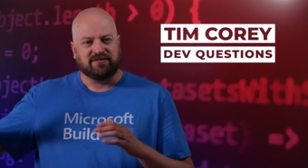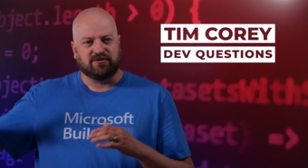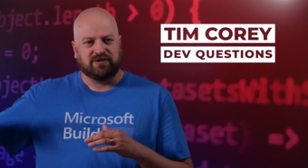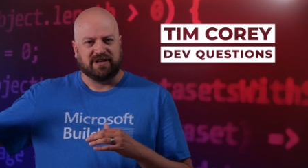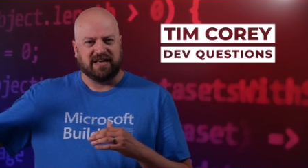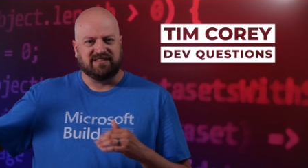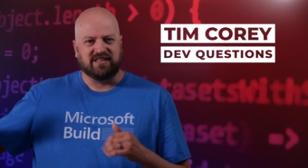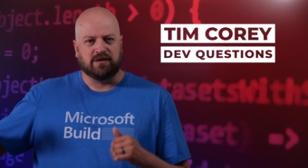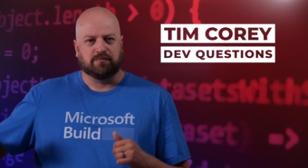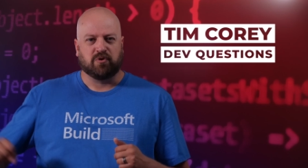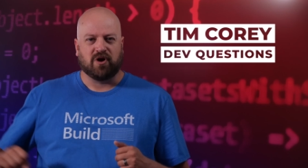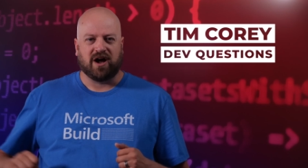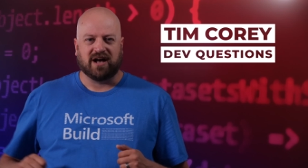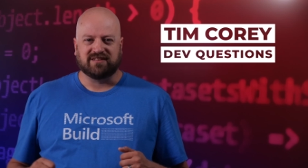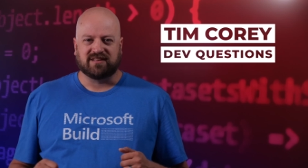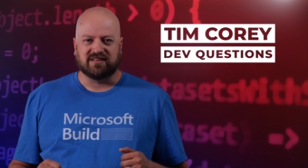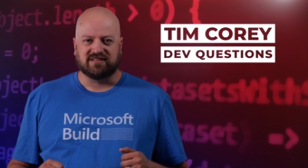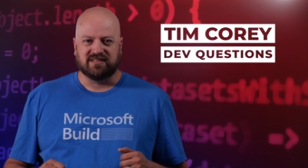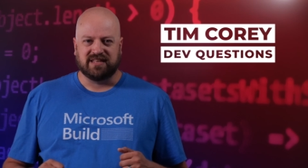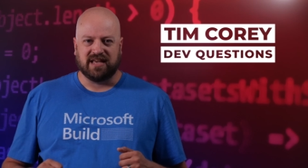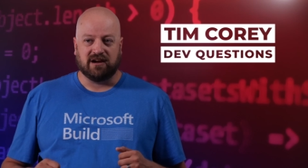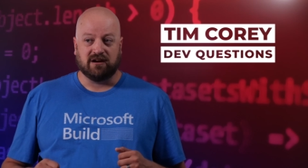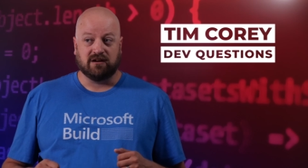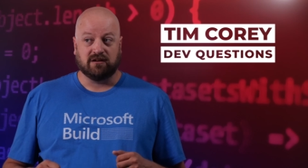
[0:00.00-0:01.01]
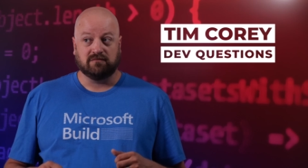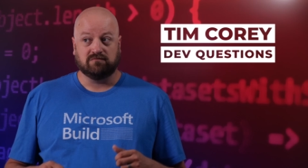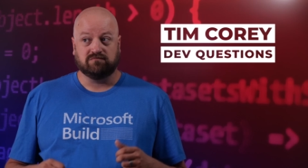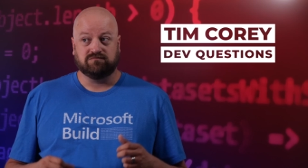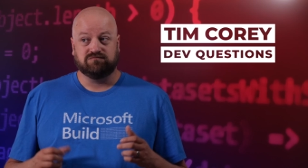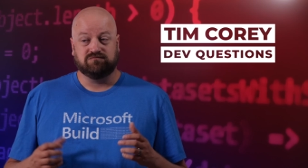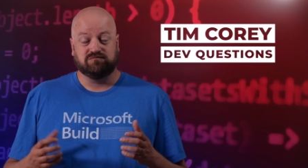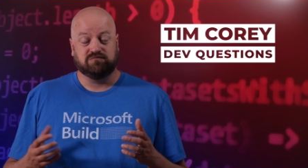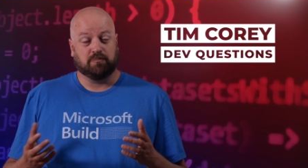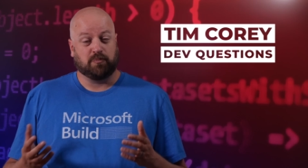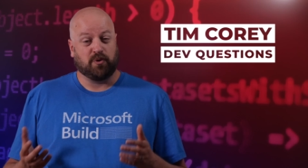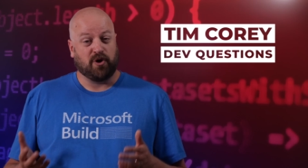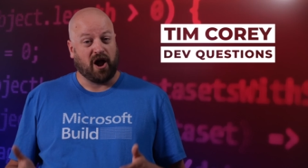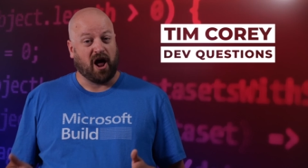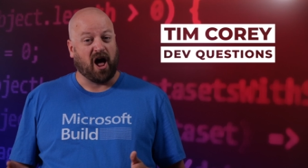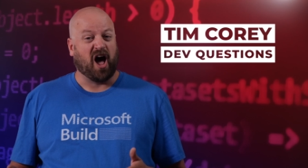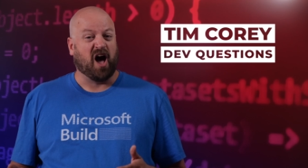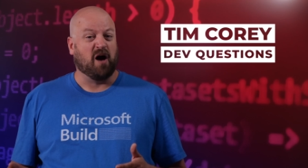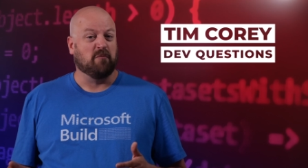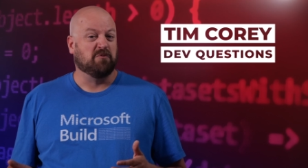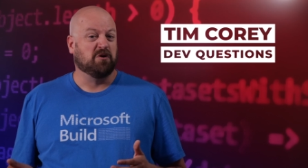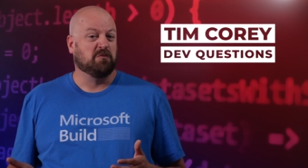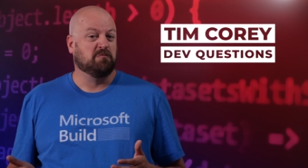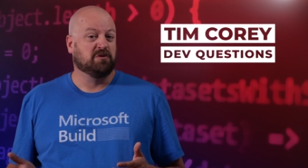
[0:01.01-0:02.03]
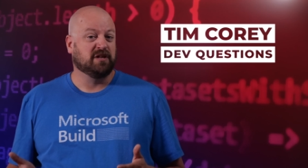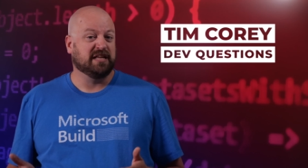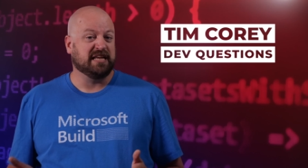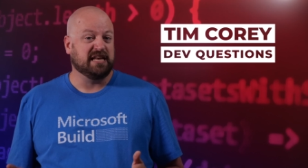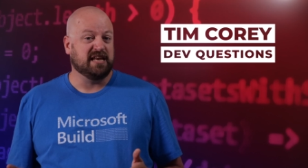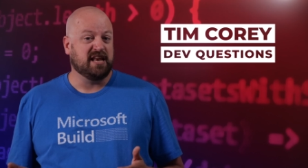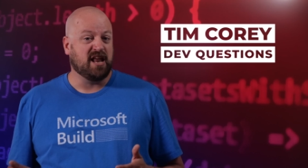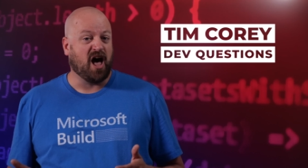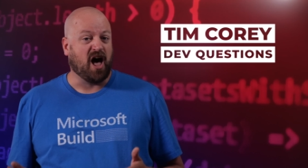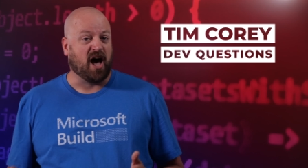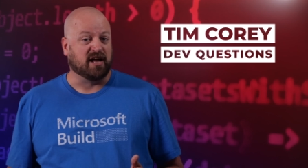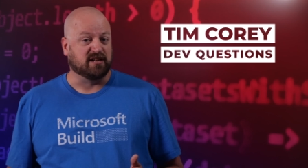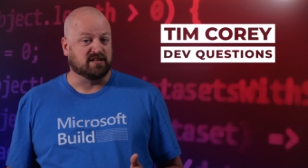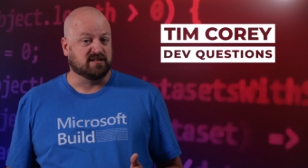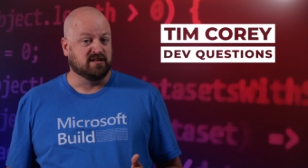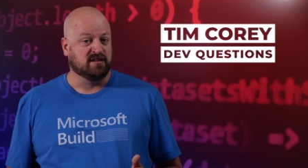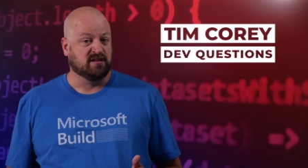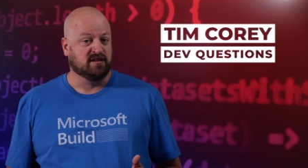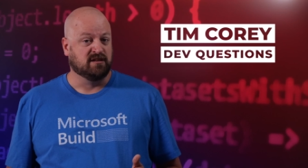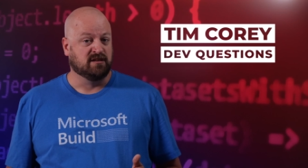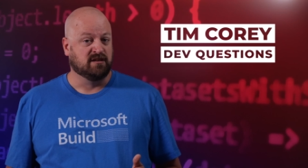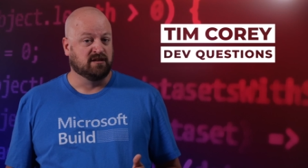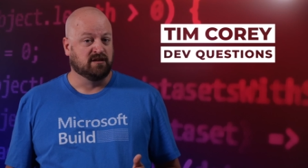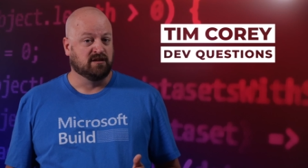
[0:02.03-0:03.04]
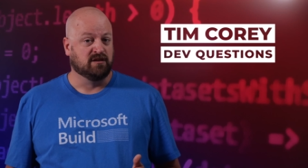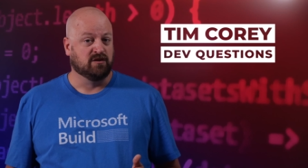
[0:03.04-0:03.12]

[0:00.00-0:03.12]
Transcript: is there an easy process there? Probably not,